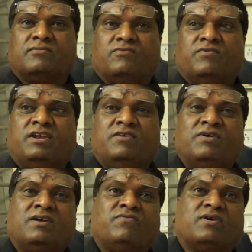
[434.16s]
When he
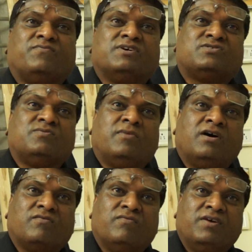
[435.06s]
went for first
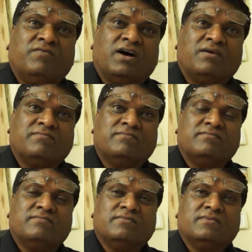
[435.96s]
mock viva,
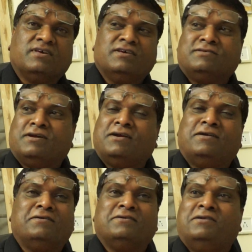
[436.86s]
he said,
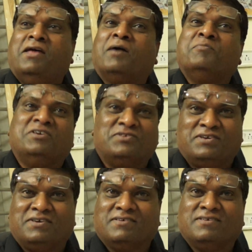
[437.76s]
it's damn easy.
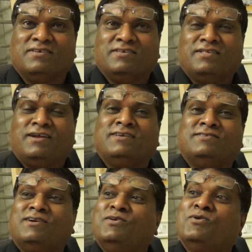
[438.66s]
Then I
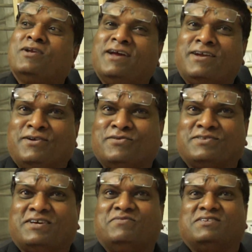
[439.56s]
said, you will get into
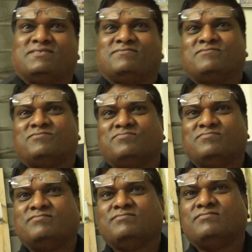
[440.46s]
service.
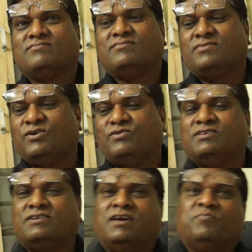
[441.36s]
Now he
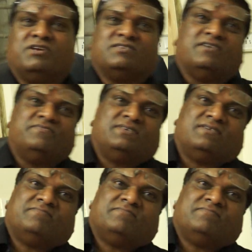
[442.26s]
is an IPS officer.